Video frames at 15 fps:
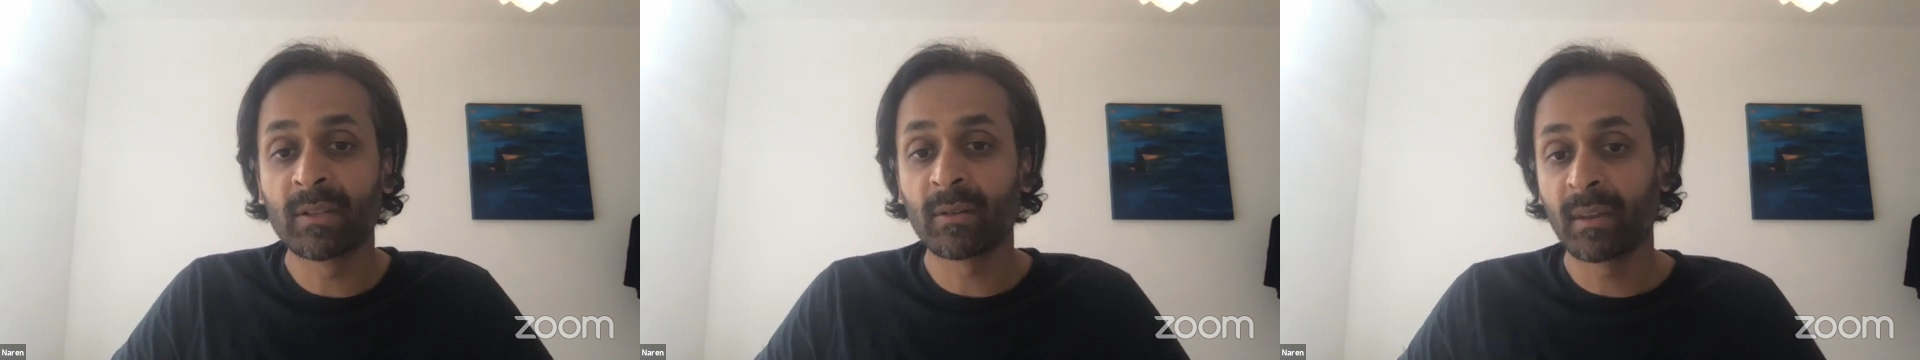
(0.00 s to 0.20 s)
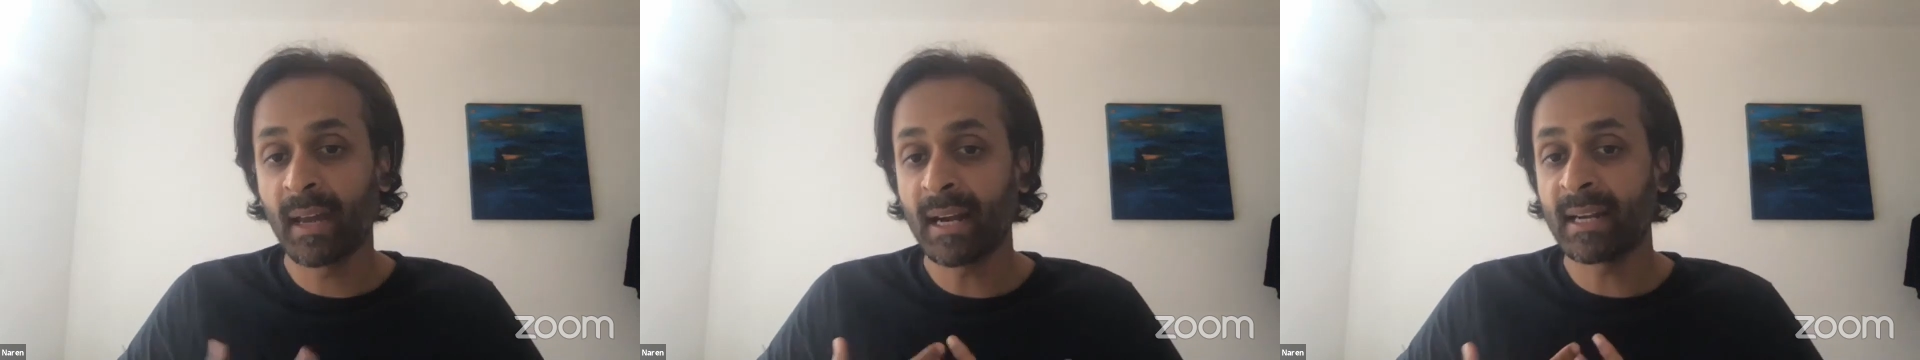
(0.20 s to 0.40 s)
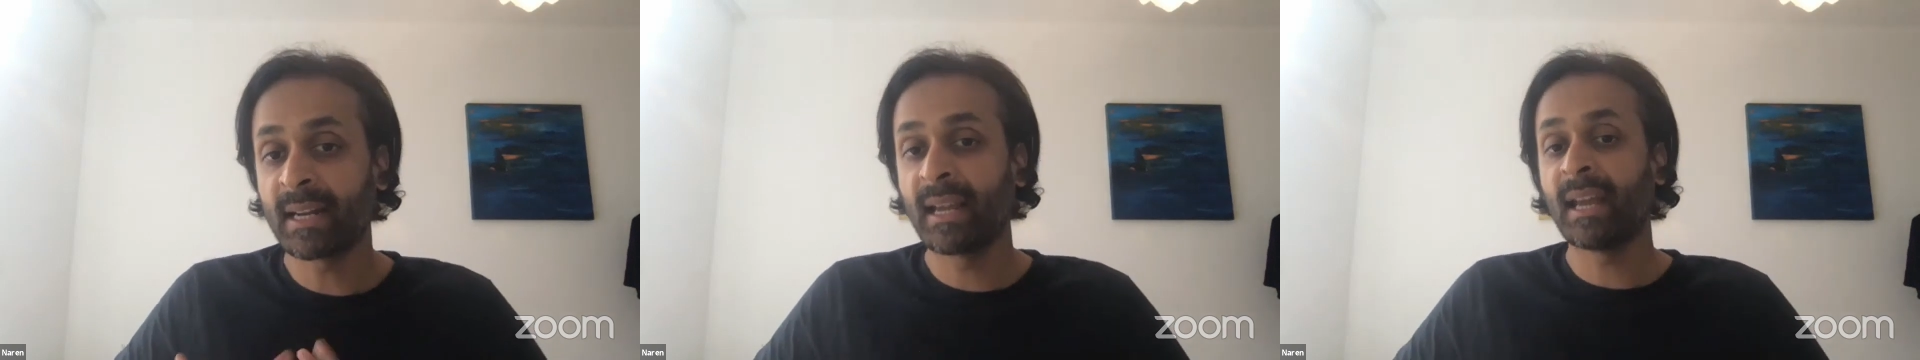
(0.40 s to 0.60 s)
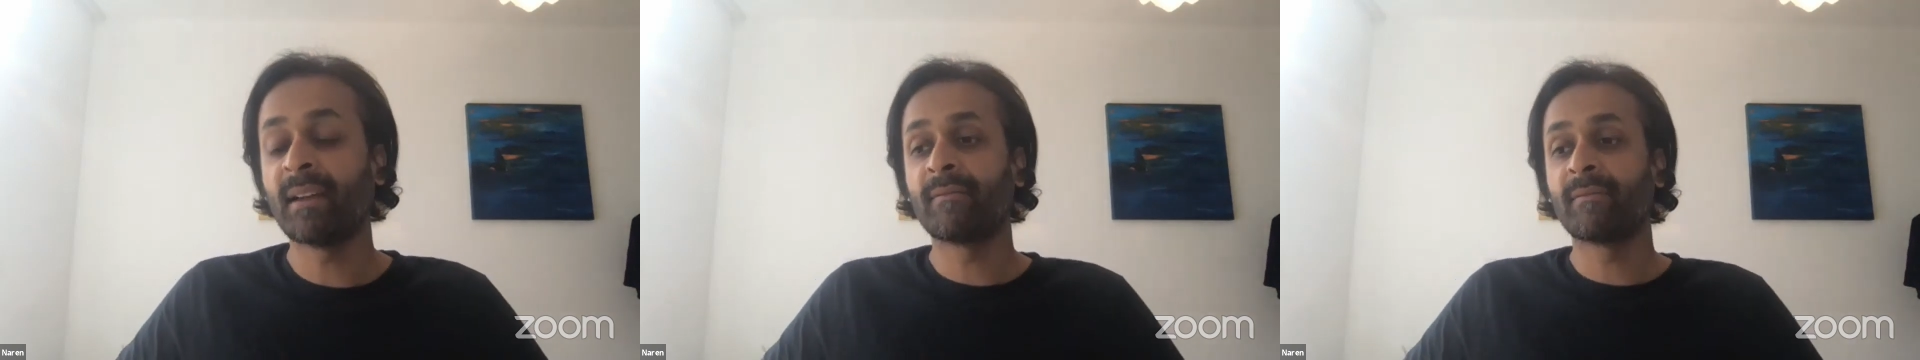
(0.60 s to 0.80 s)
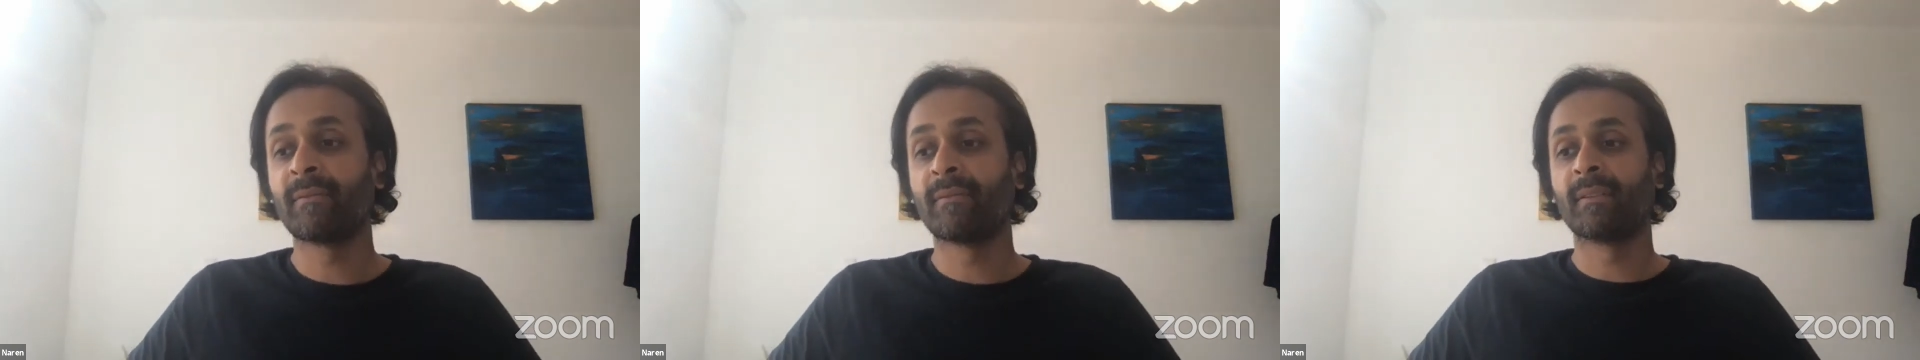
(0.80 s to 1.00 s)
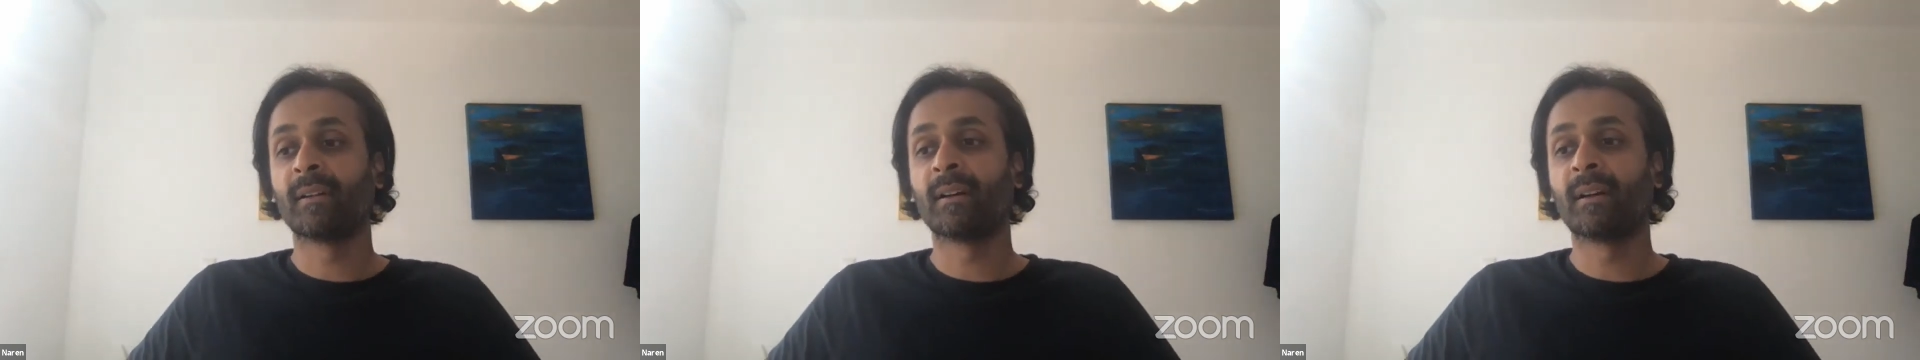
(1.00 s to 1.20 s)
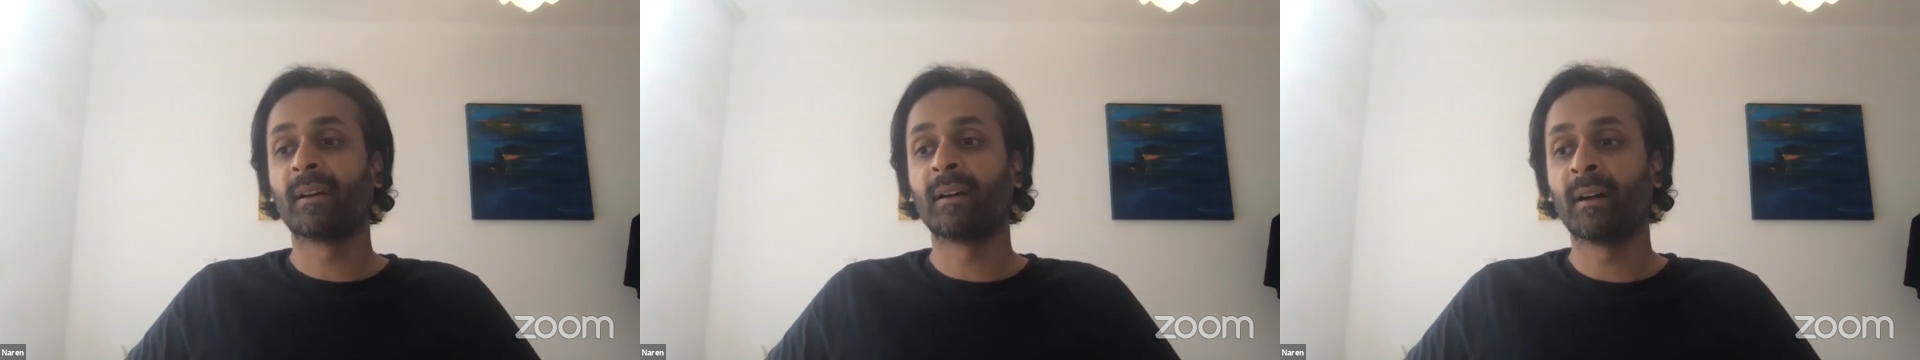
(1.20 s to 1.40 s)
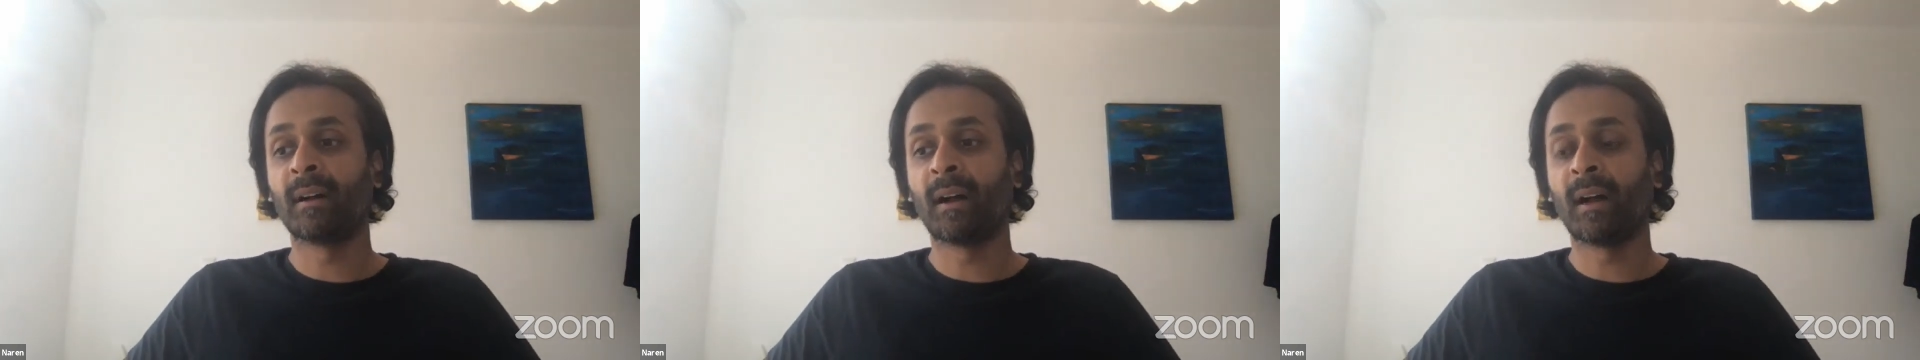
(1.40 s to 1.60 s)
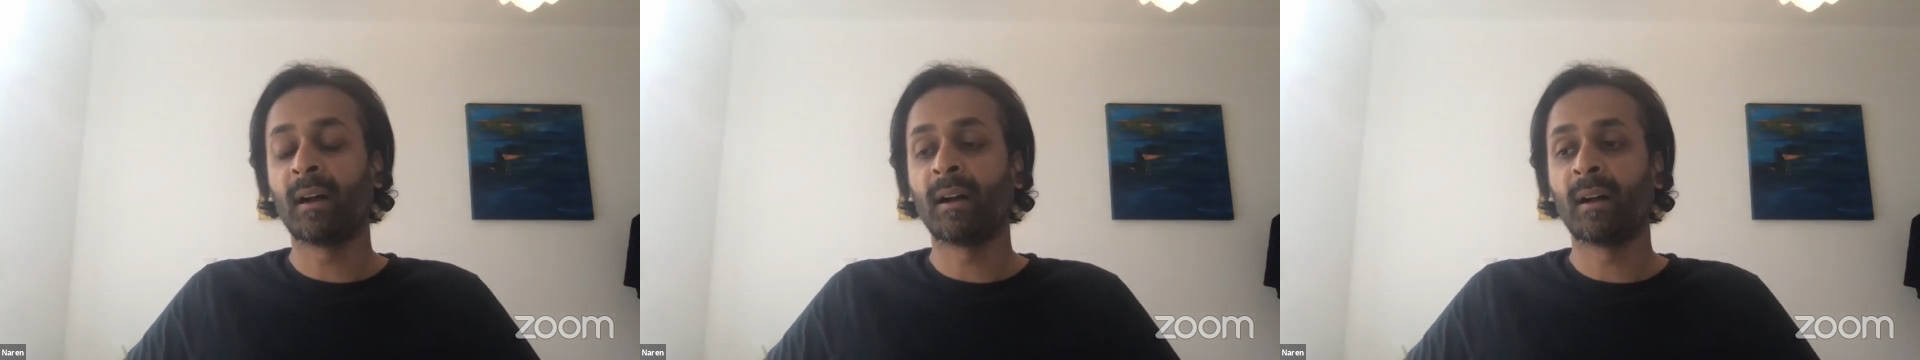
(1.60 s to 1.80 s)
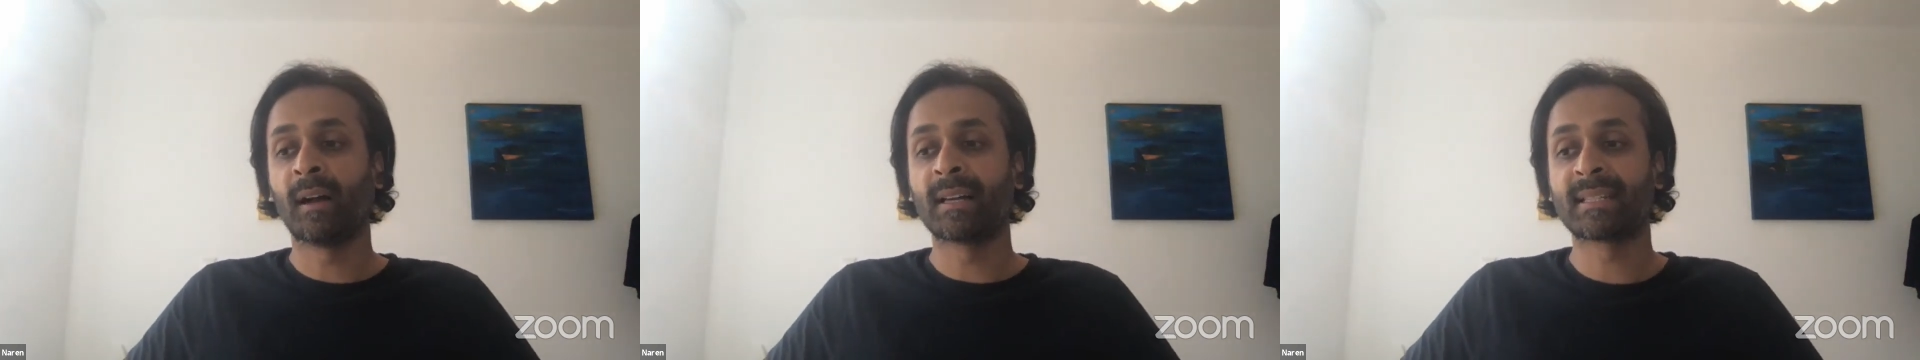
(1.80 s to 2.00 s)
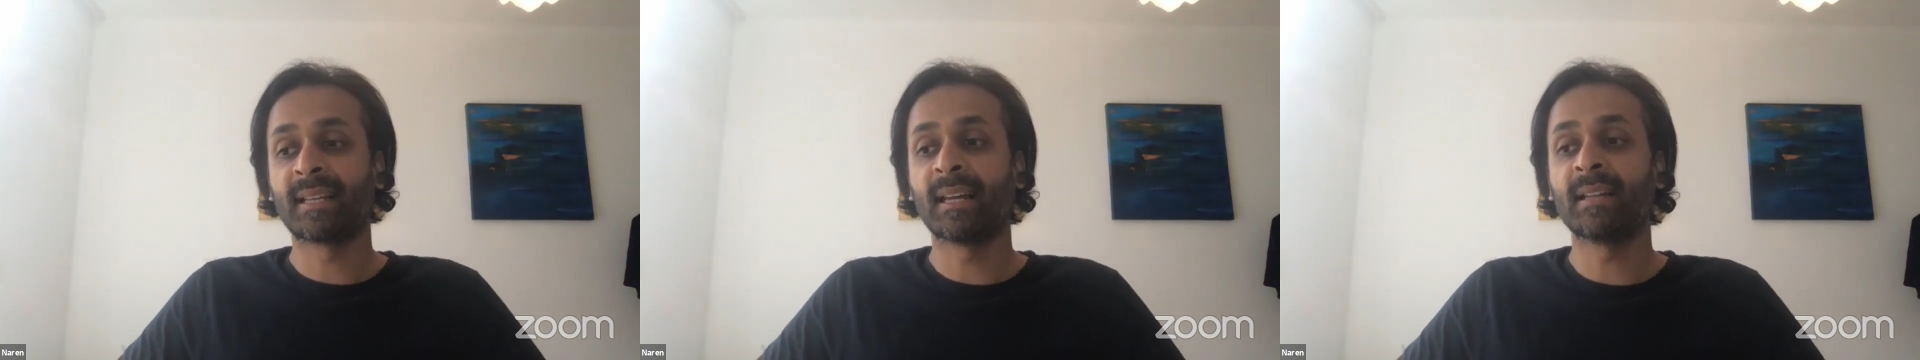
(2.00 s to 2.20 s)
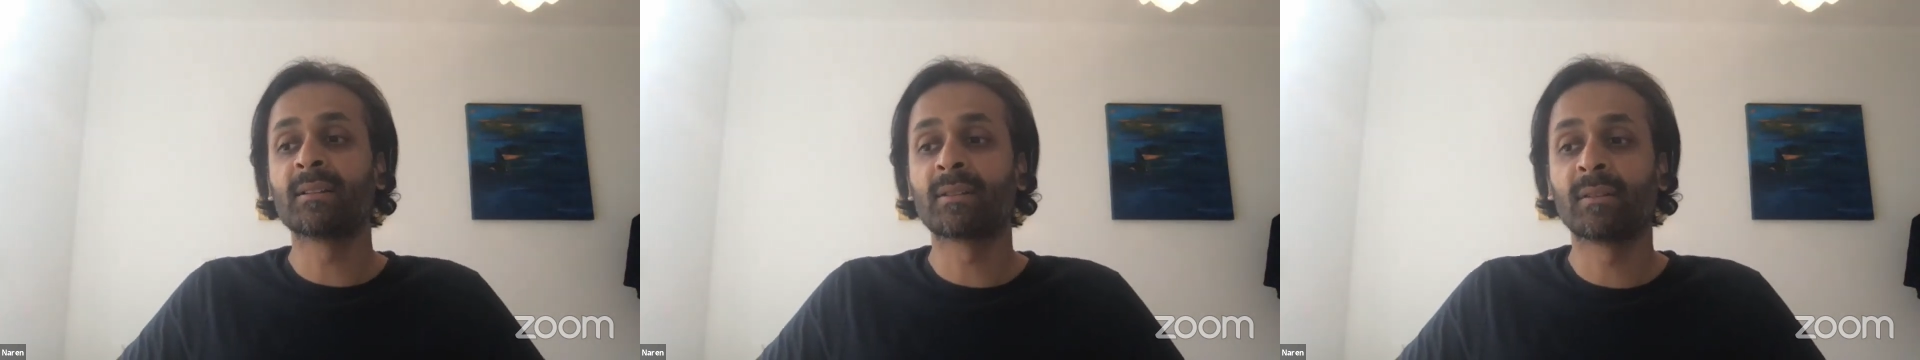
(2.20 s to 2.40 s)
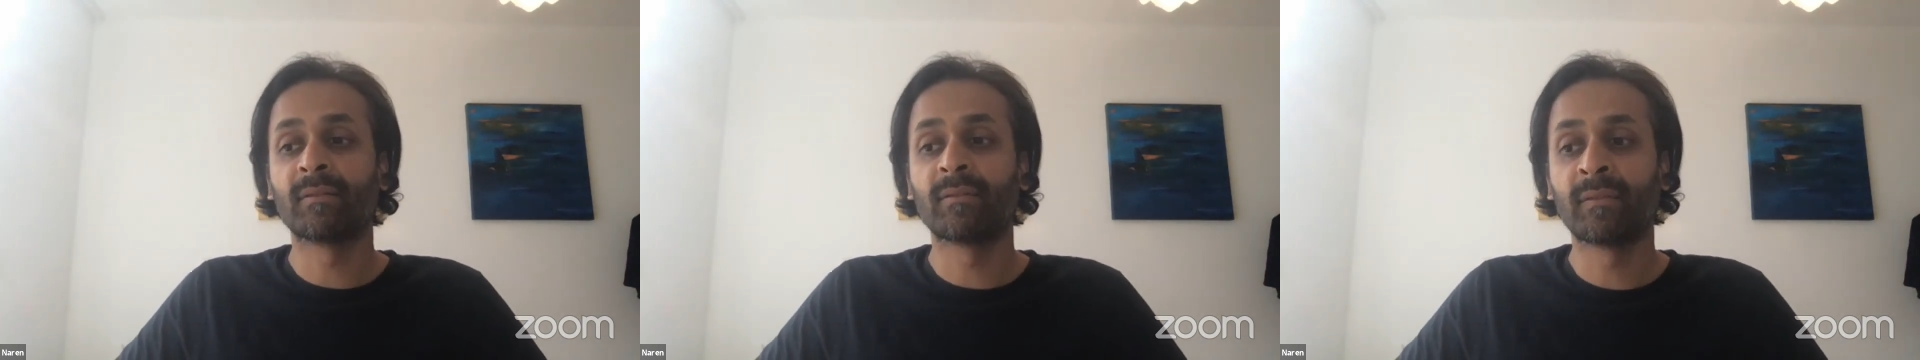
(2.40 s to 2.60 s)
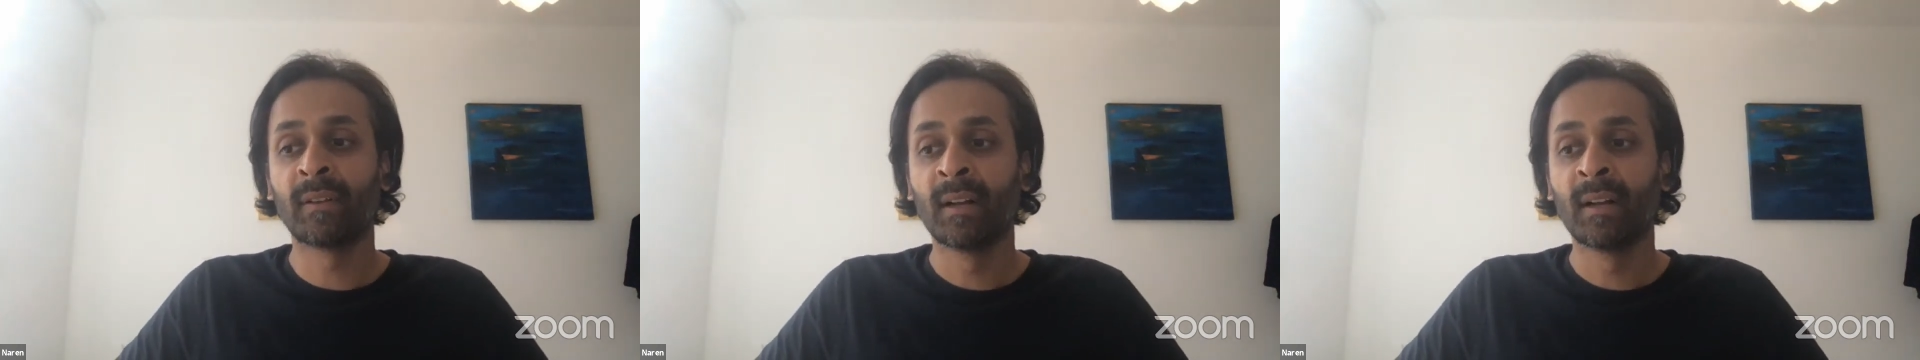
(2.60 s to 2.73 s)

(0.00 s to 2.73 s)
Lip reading: So that gave a sense of